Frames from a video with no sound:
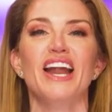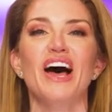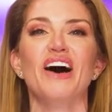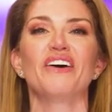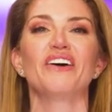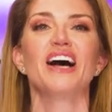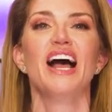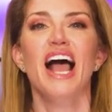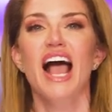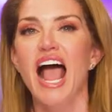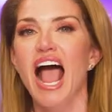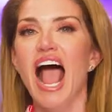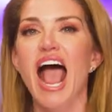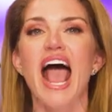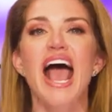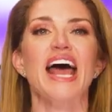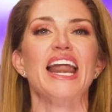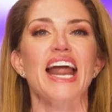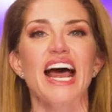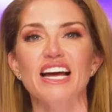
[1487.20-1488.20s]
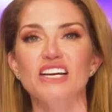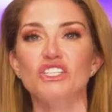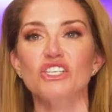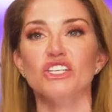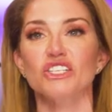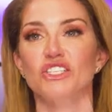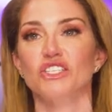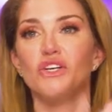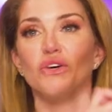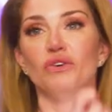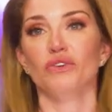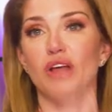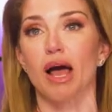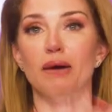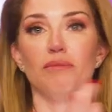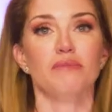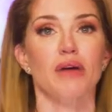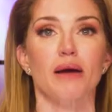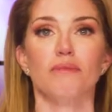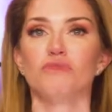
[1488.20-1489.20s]
you know? and I just do,
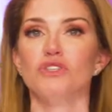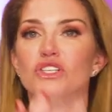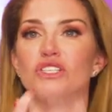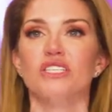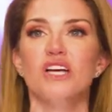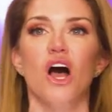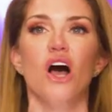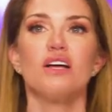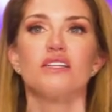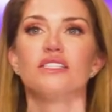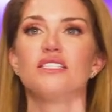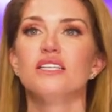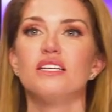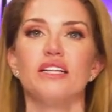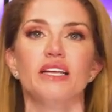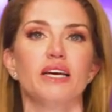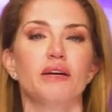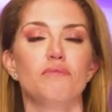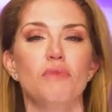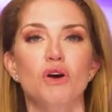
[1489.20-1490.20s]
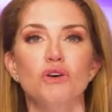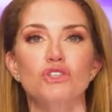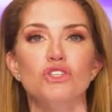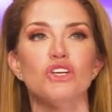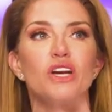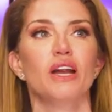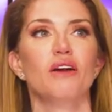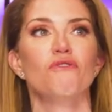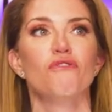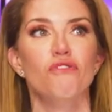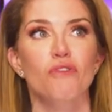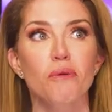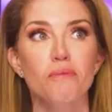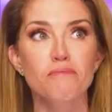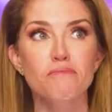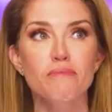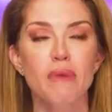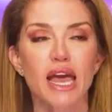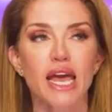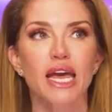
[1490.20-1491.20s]
I'm, I'm just constantly in motion solution. And for
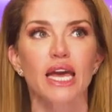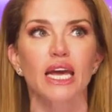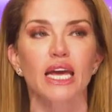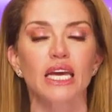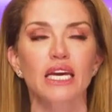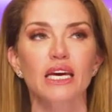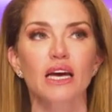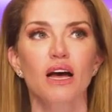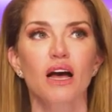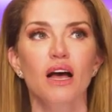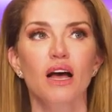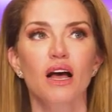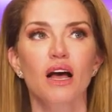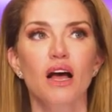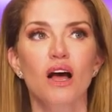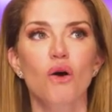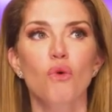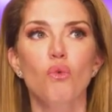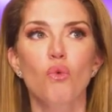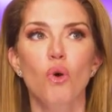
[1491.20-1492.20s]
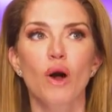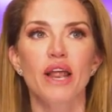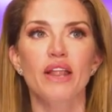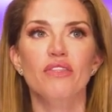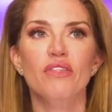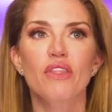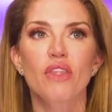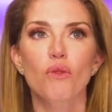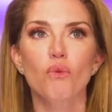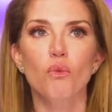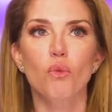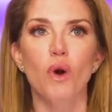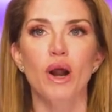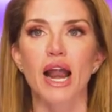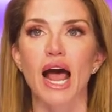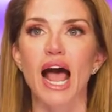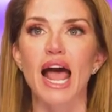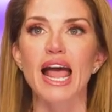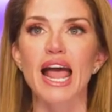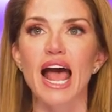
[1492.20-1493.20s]
me, when
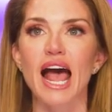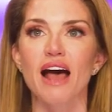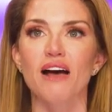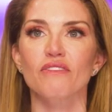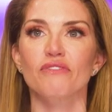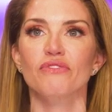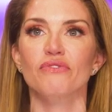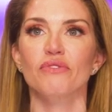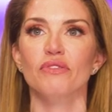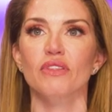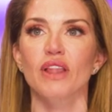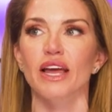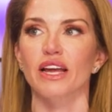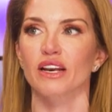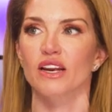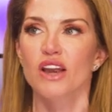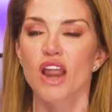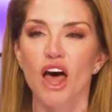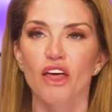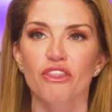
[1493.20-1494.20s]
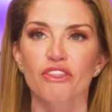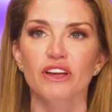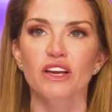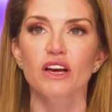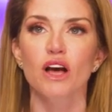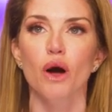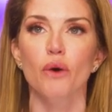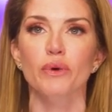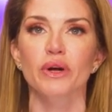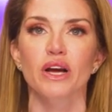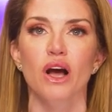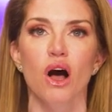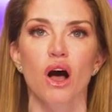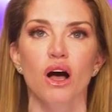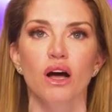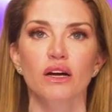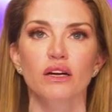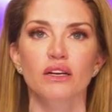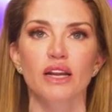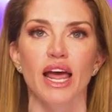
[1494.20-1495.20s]
when I have like nothing going
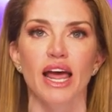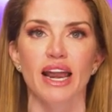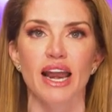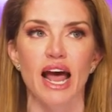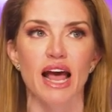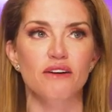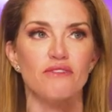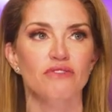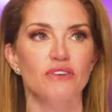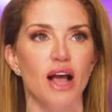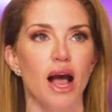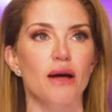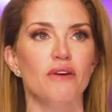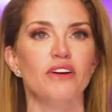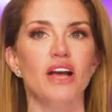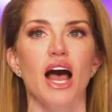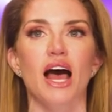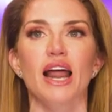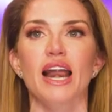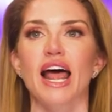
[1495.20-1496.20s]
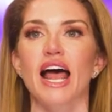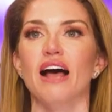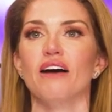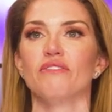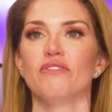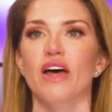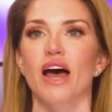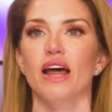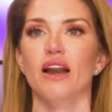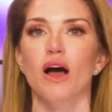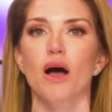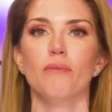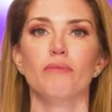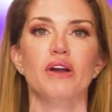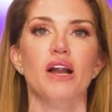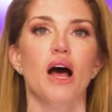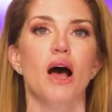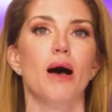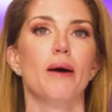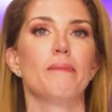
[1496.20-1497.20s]
on and I've I kind of have that
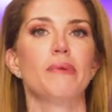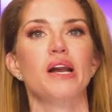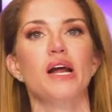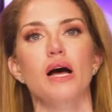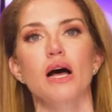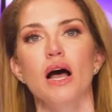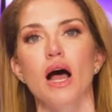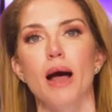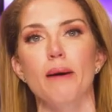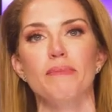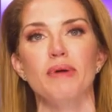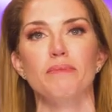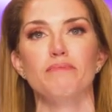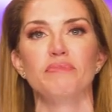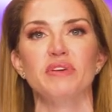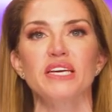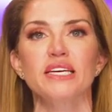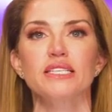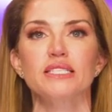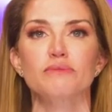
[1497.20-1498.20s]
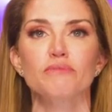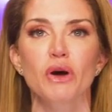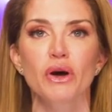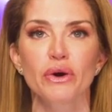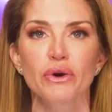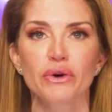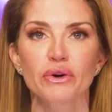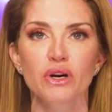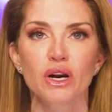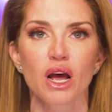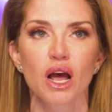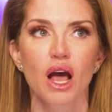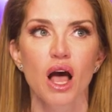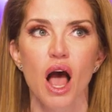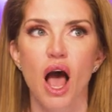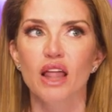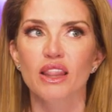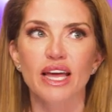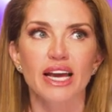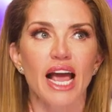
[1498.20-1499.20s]
humana humana, I'm in peace mode,
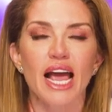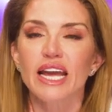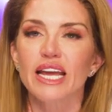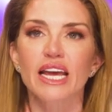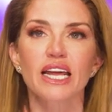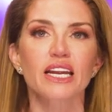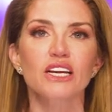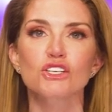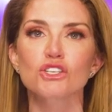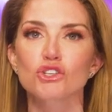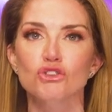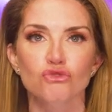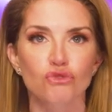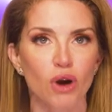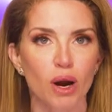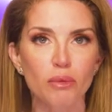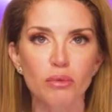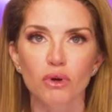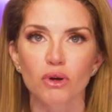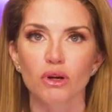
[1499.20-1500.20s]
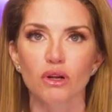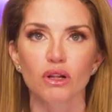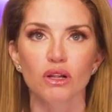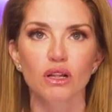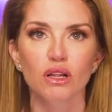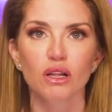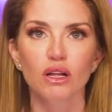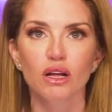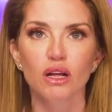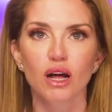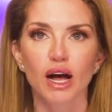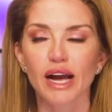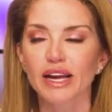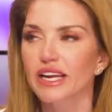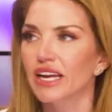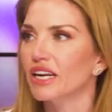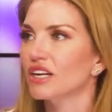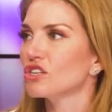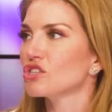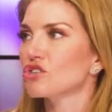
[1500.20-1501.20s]
like I get in trouble. I
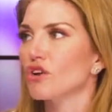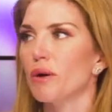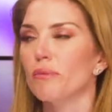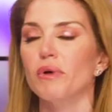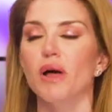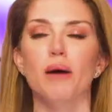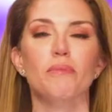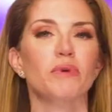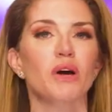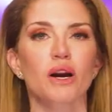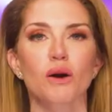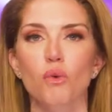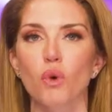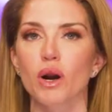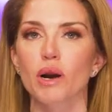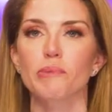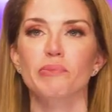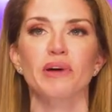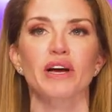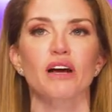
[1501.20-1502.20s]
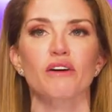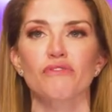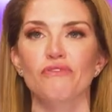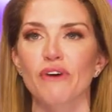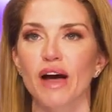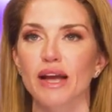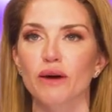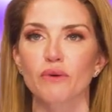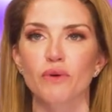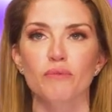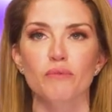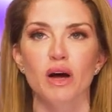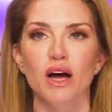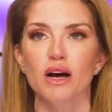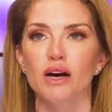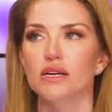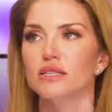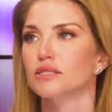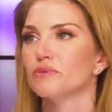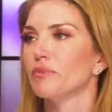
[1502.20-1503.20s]
get in trouble. Mm. I'm gonna want to pick a fight with
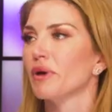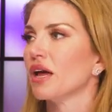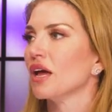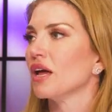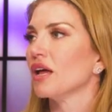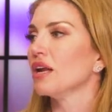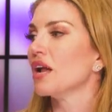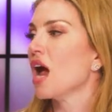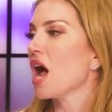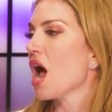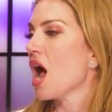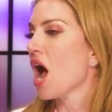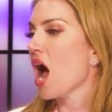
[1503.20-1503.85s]
my husband.